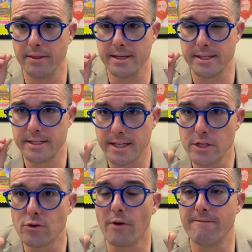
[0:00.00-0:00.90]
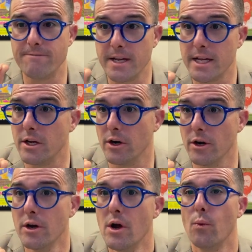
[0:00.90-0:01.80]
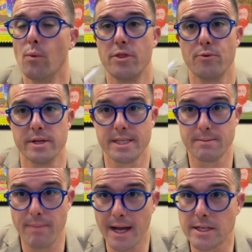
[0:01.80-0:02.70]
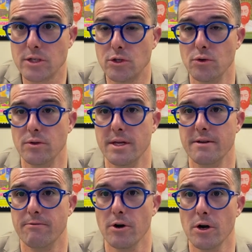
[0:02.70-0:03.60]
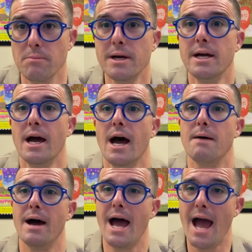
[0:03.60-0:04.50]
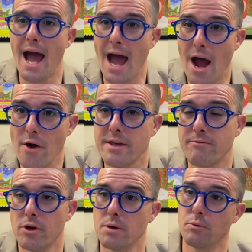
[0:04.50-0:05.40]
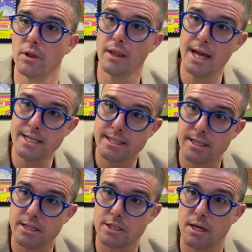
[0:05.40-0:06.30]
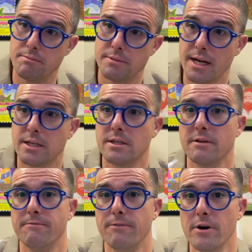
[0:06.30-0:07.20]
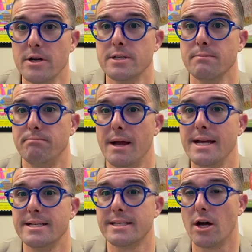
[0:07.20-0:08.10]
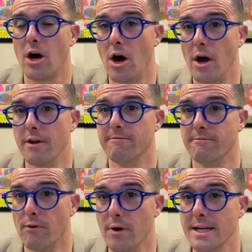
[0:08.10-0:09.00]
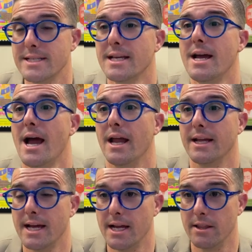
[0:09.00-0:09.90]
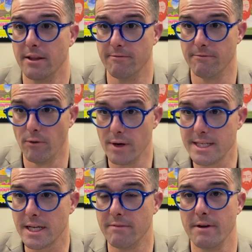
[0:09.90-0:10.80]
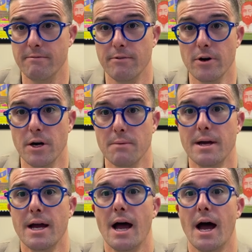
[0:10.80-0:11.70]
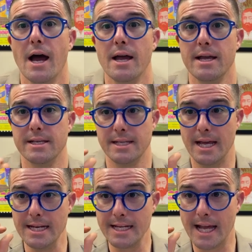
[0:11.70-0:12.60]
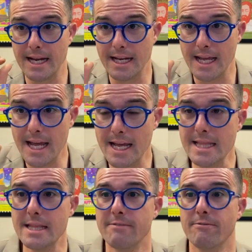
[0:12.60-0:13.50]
central figure with respect to the verb, but how the verb relates to the subject differs based on voice. And again, the voice of a verb is indicated in the